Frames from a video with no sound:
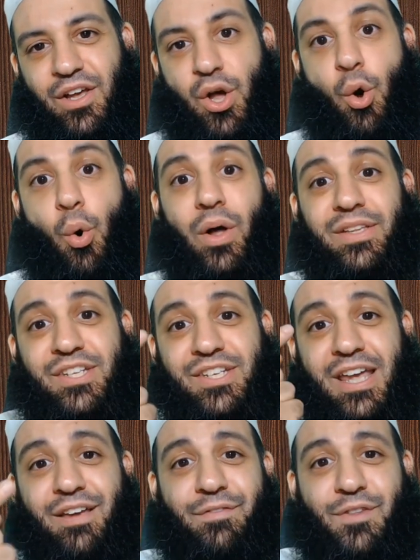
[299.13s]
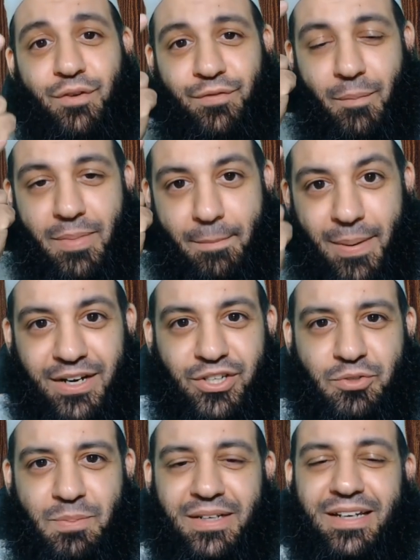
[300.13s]
What saved you from the
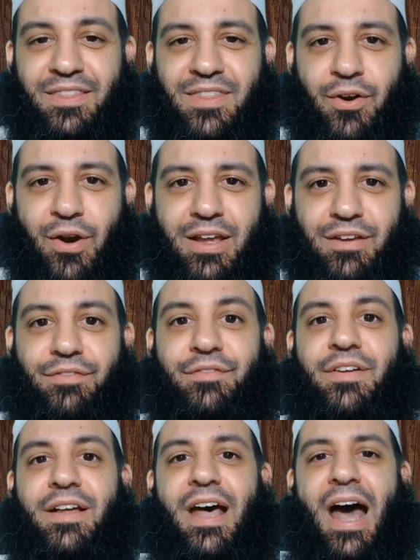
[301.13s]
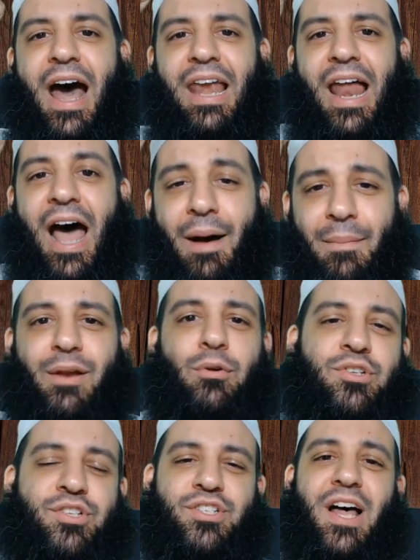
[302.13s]
punishment in the grave? Al-amal
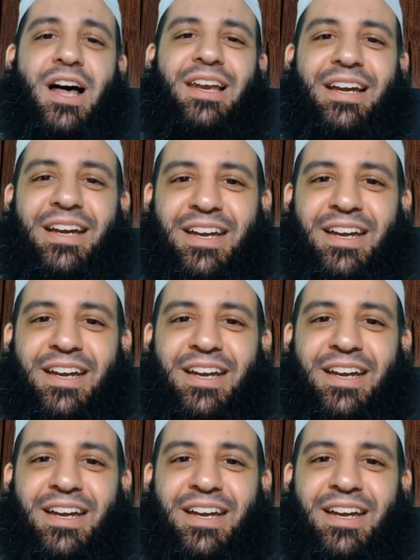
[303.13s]
al-salih,